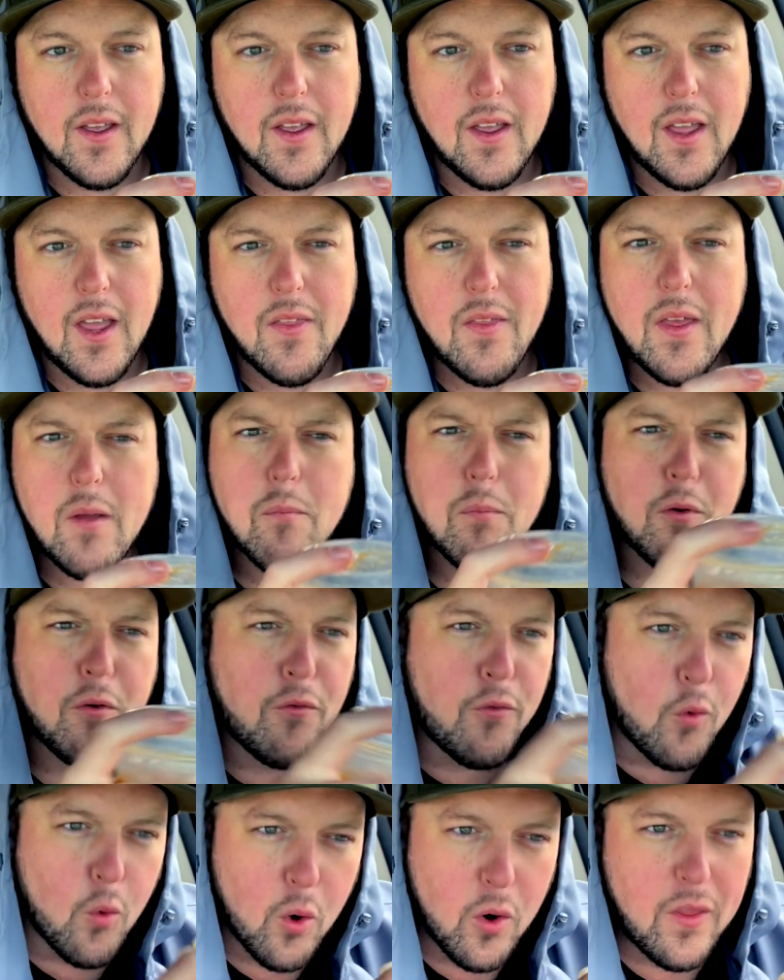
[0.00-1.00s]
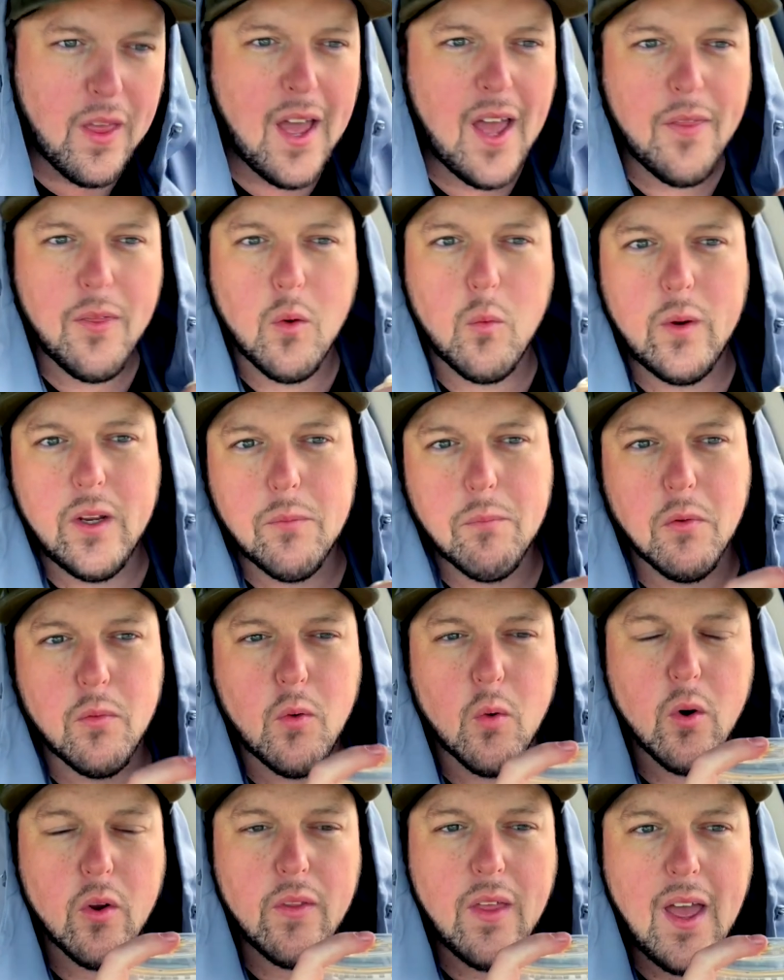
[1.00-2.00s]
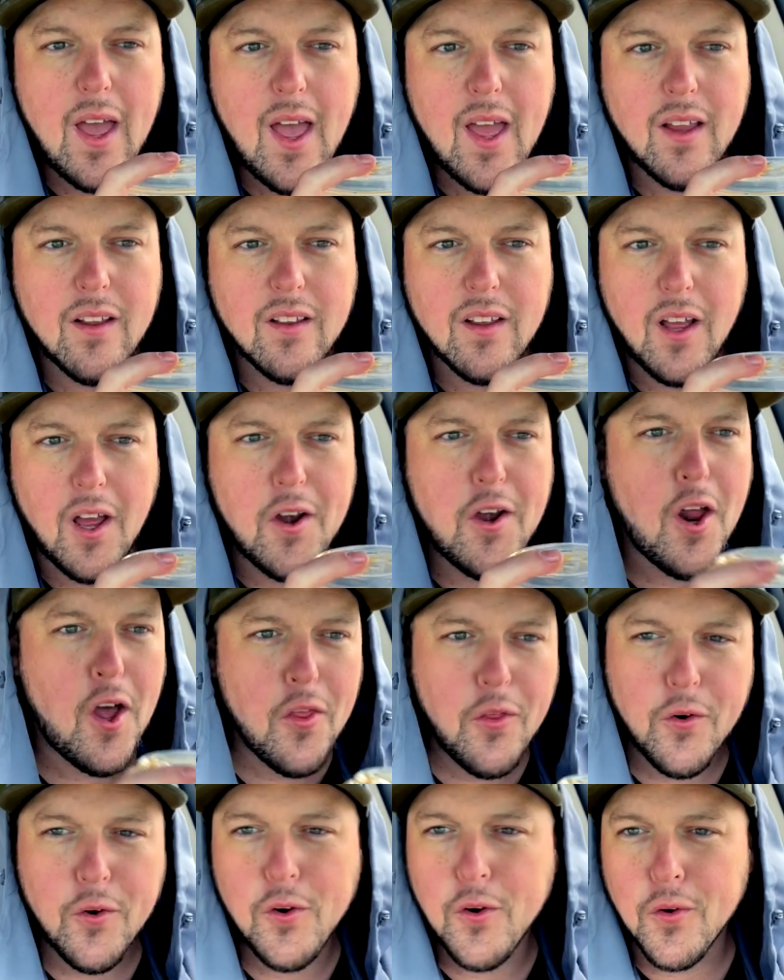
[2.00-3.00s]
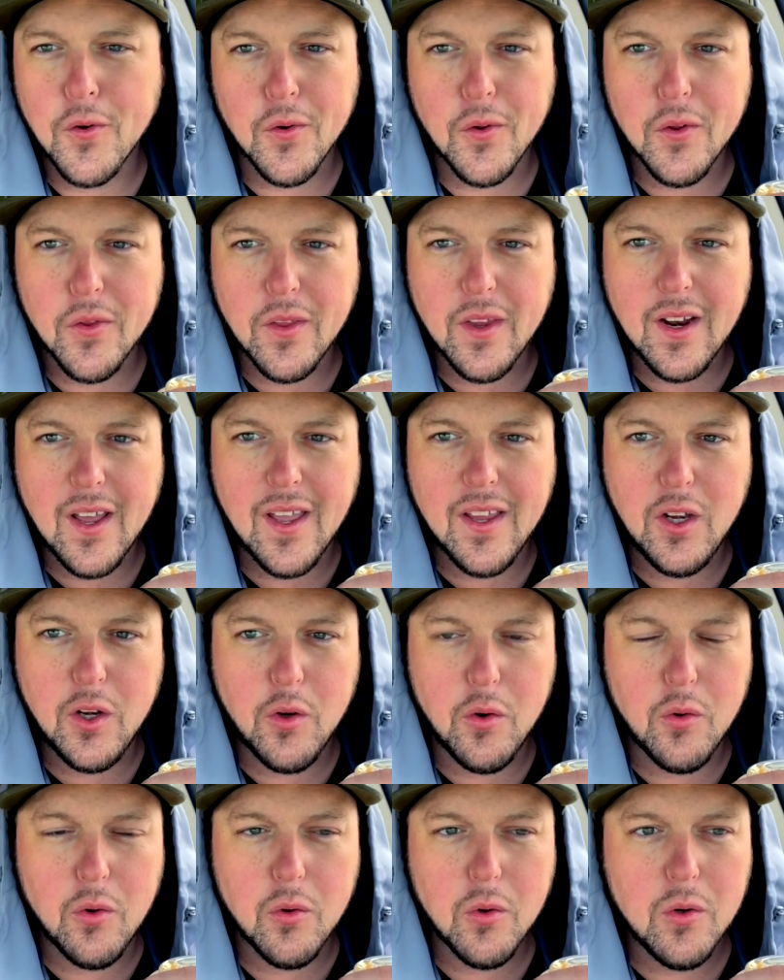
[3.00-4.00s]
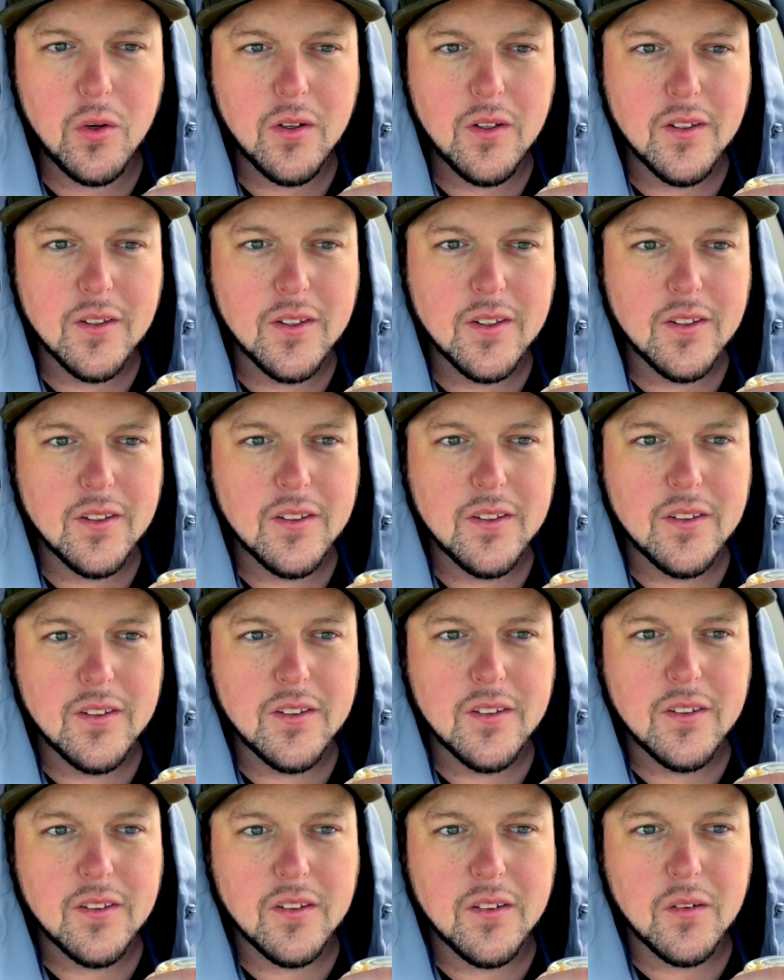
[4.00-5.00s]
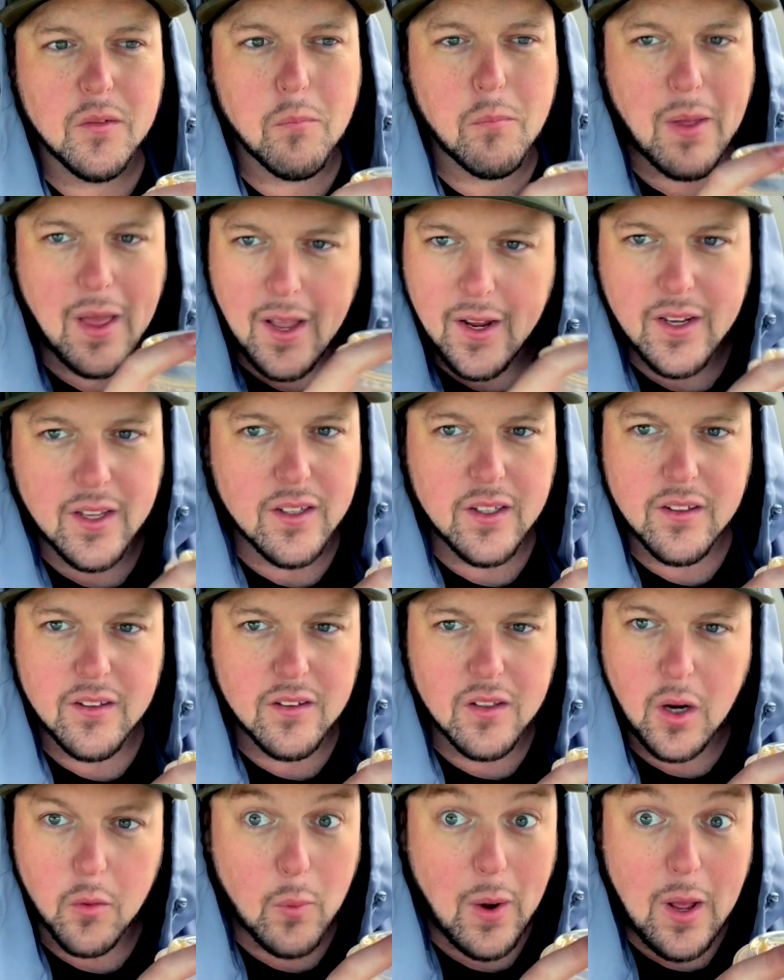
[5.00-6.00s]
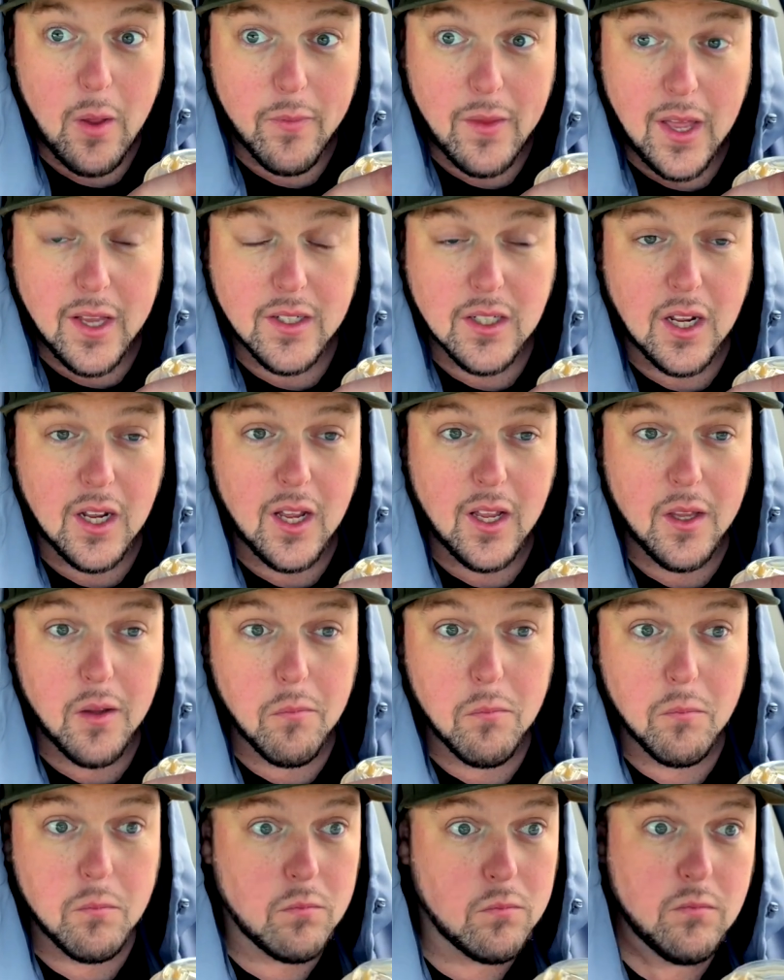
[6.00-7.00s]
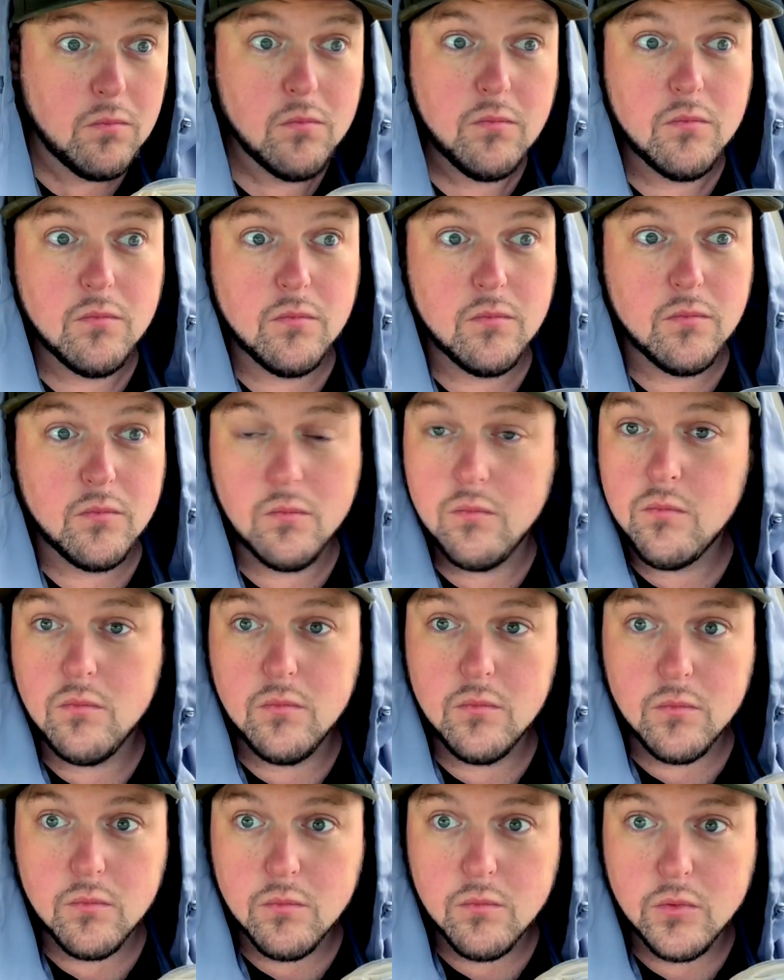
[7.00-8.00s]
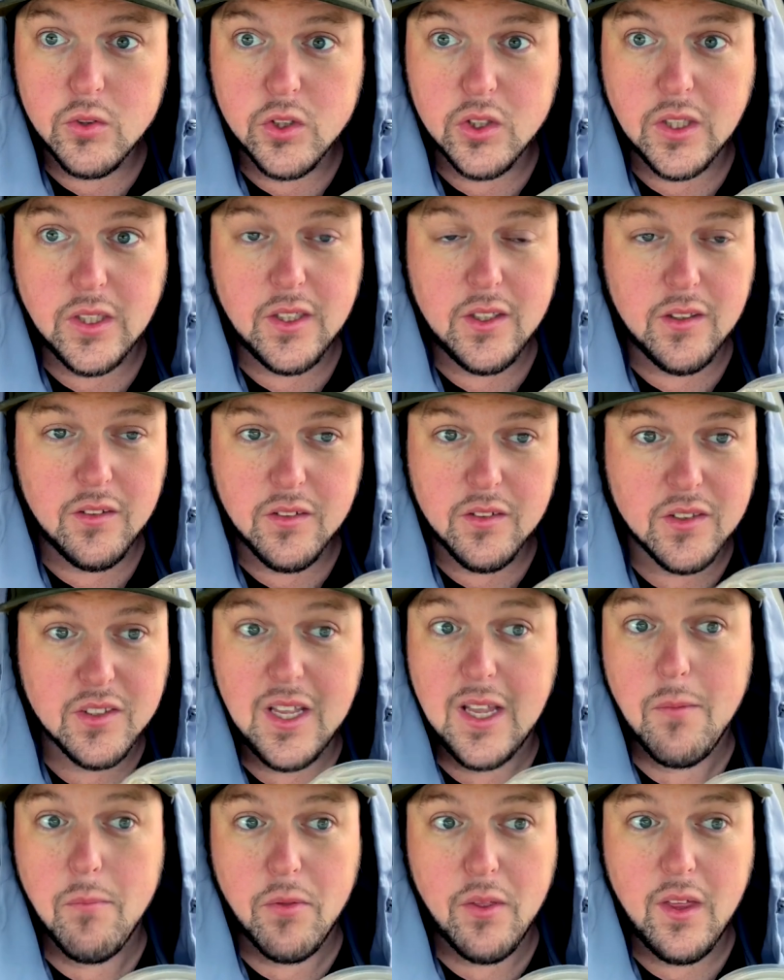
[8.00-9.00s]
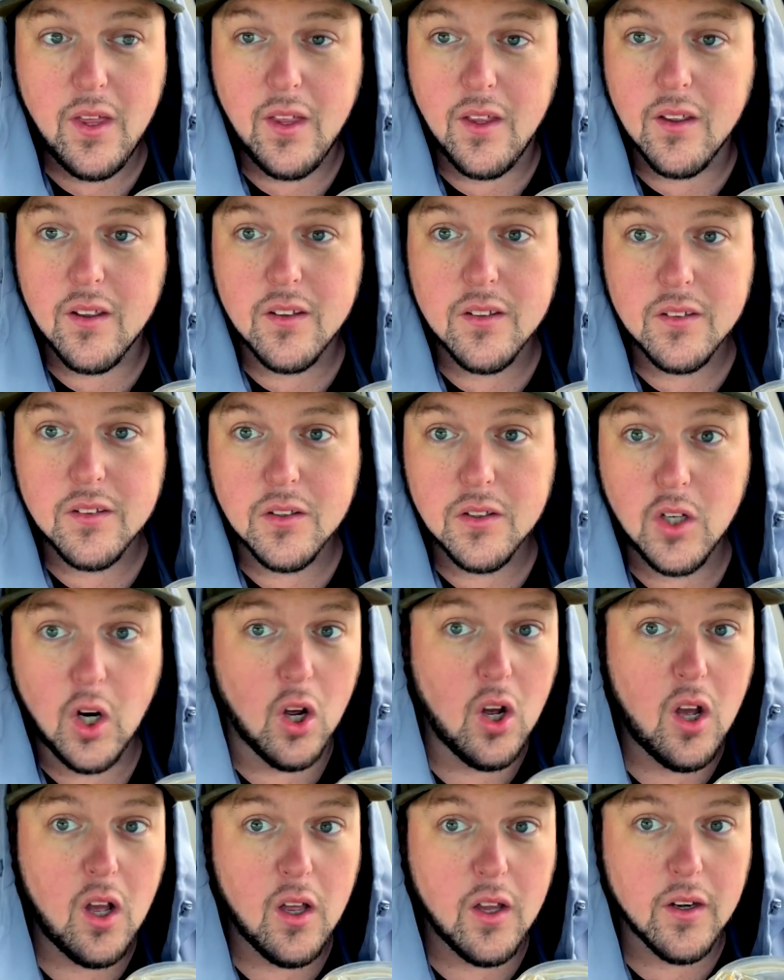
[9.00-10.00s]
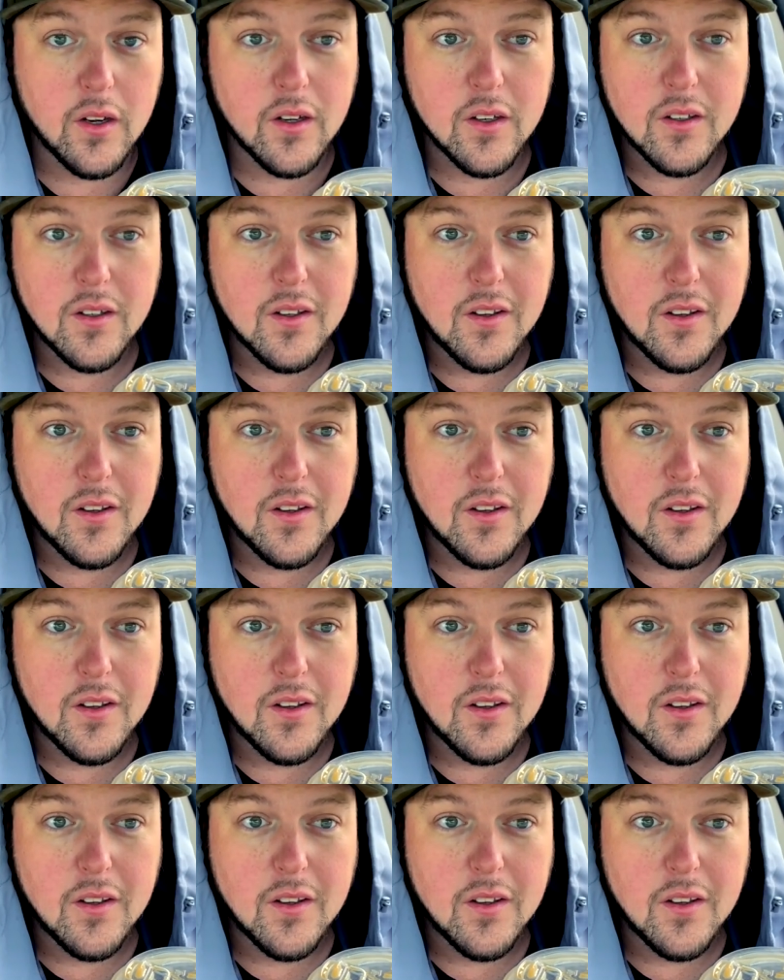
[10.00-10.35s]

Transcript: And then before that, the week before that, another girl that I knew back in around that time, she, same thing, gone.